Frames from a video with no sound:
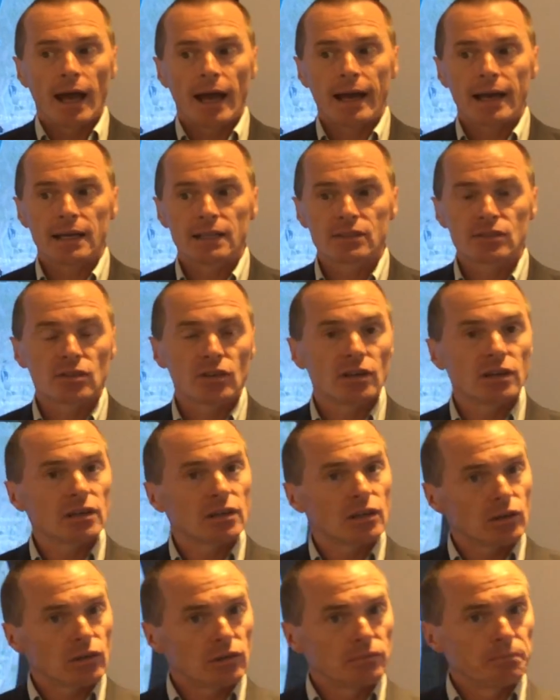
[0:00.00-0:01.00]

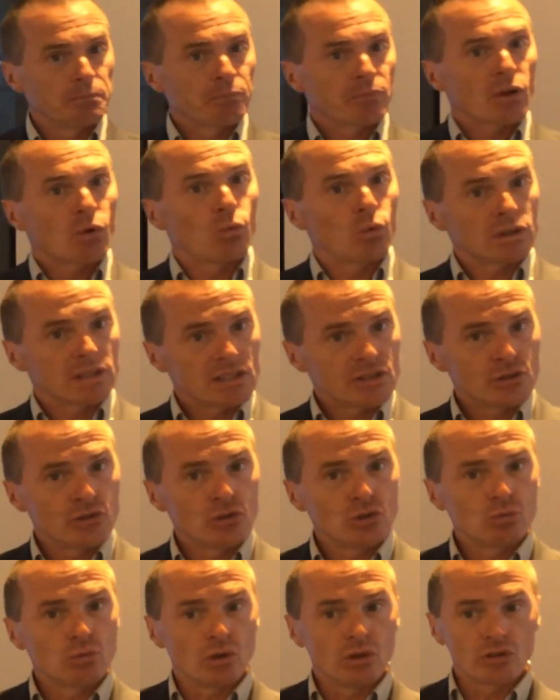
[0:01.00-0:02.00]
And what is
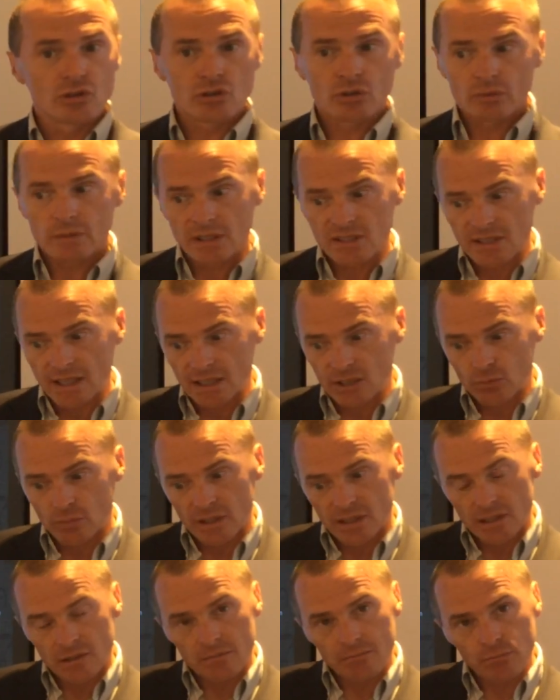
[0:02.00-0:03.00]
new also is that
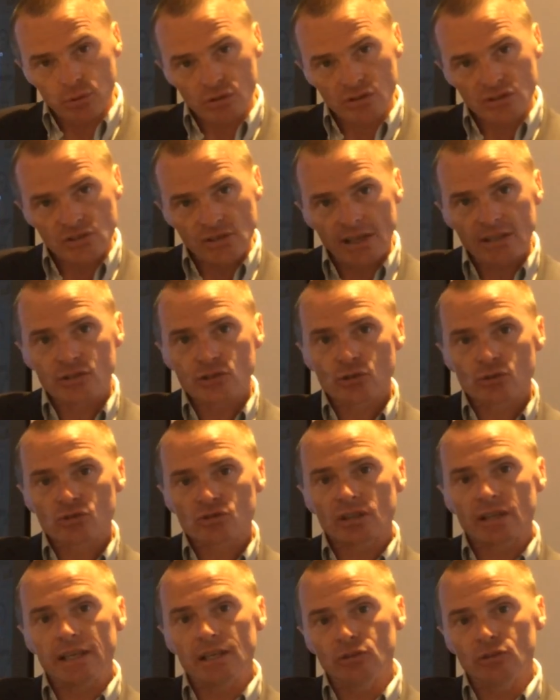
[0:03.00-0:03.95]
we can put sensors